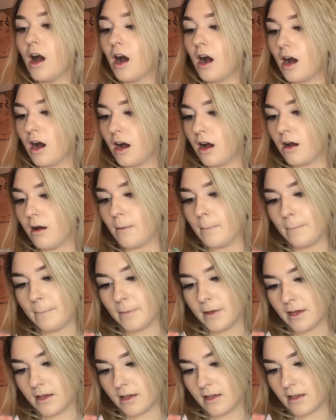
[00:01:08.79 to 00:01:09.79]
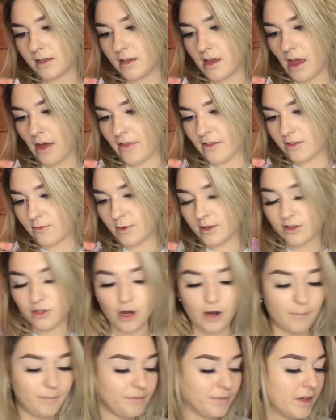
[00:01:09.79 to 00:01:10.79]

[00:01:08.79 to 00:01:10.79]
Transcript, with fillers: Um, yeah, that's what it's called.